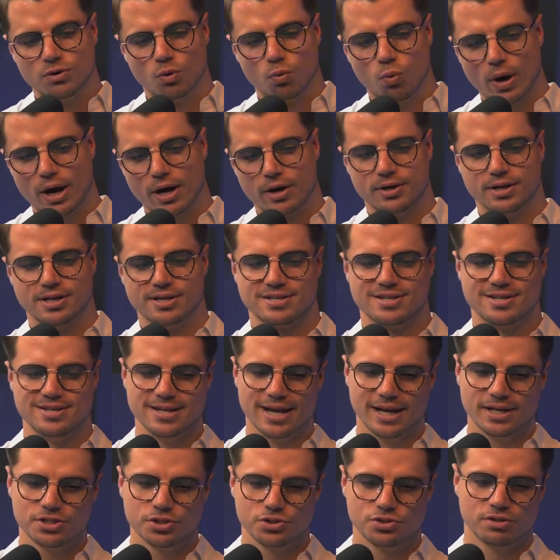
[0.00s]
awareness,
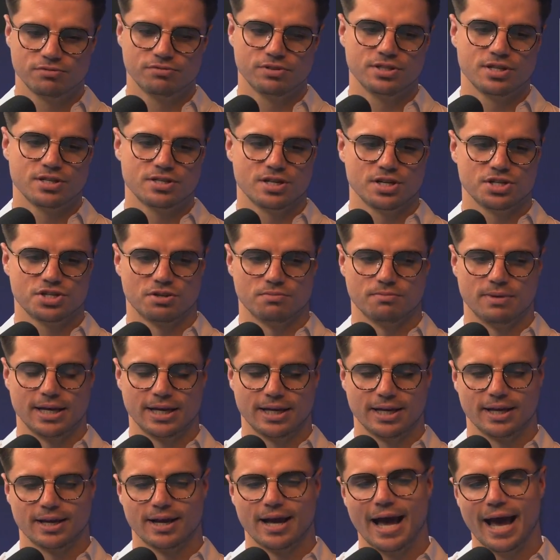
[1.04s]
data-driven
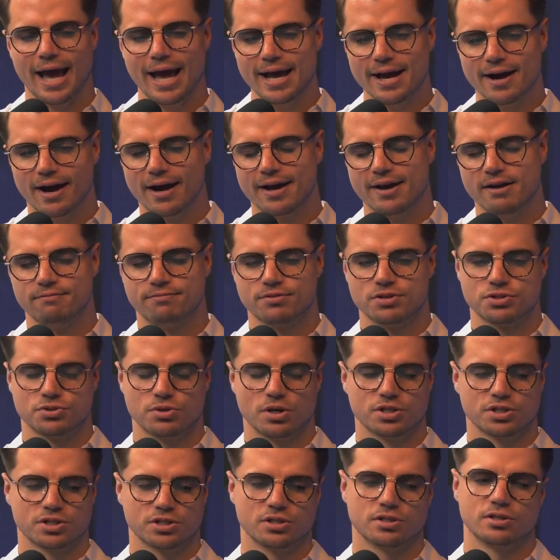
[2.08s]
decision-making, AI
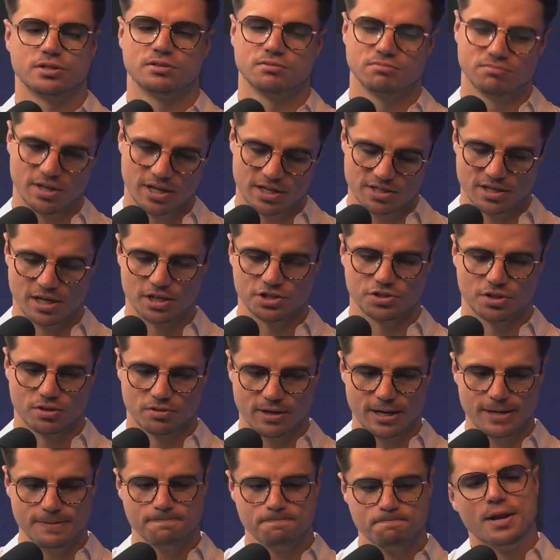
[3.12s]
infrastructure, etc.
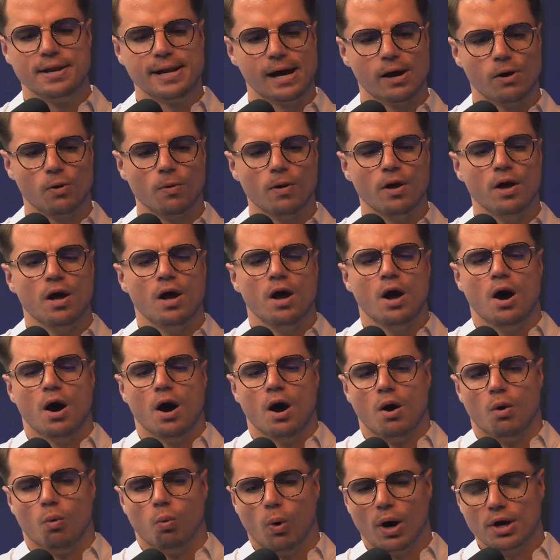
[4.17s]
Right? Now,
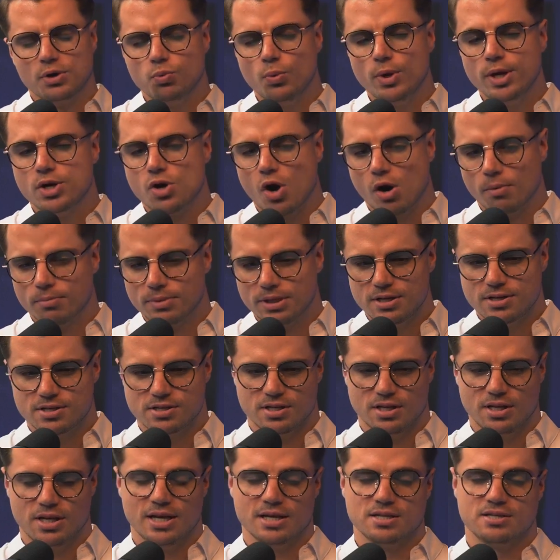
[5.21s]
what we commonly
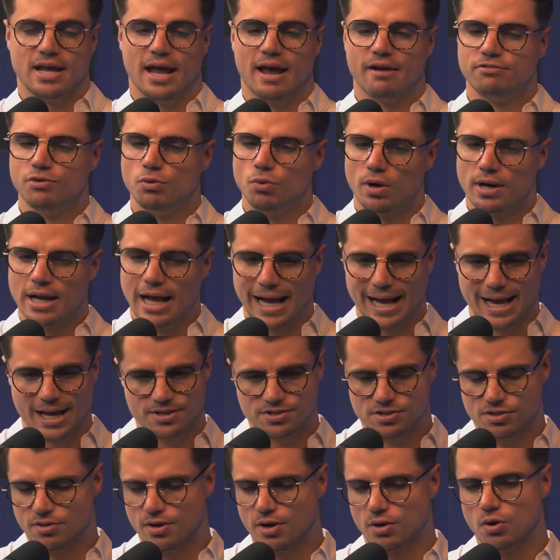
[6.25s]
see is everyone
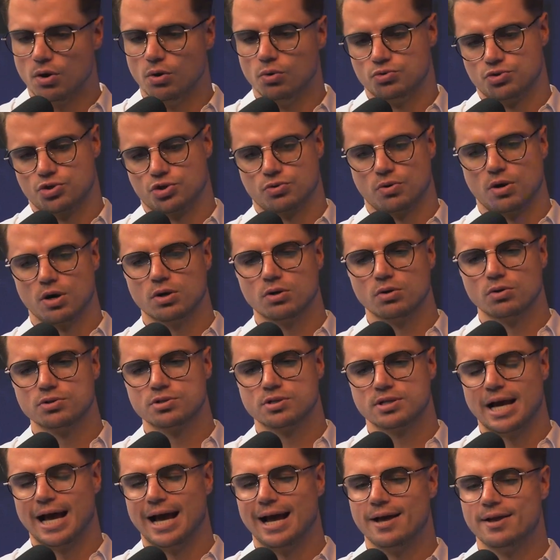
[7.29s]
has their own
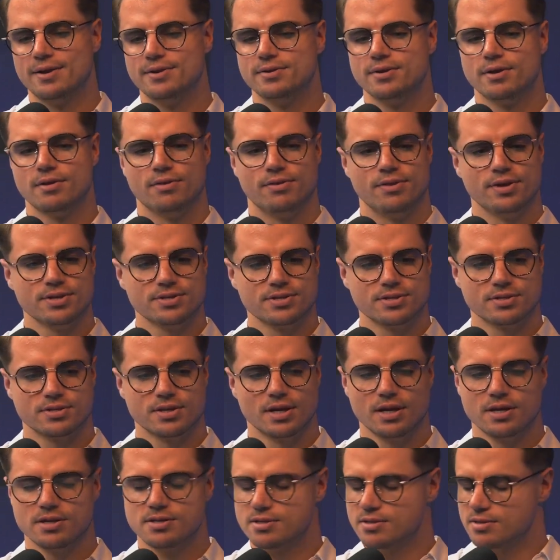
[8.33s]
struggles, and
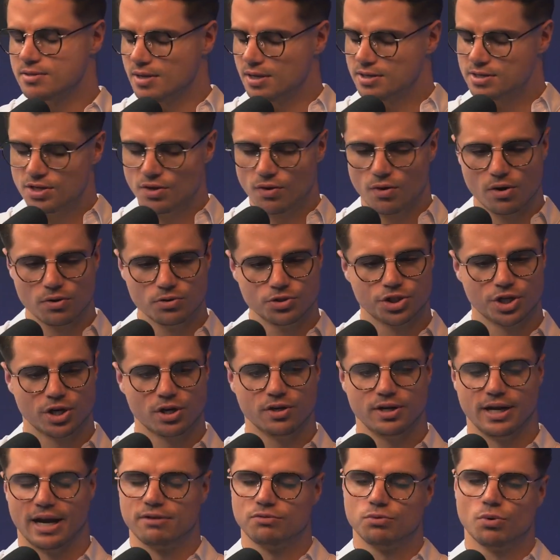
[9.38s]
it's your own
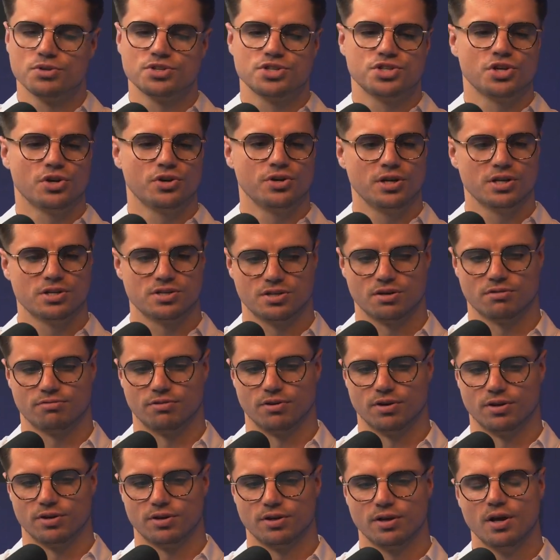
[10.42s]
journey. Everyone's journey is
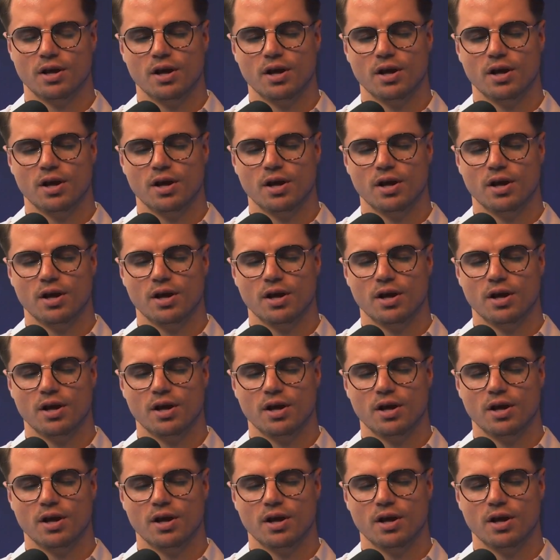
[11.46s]
different.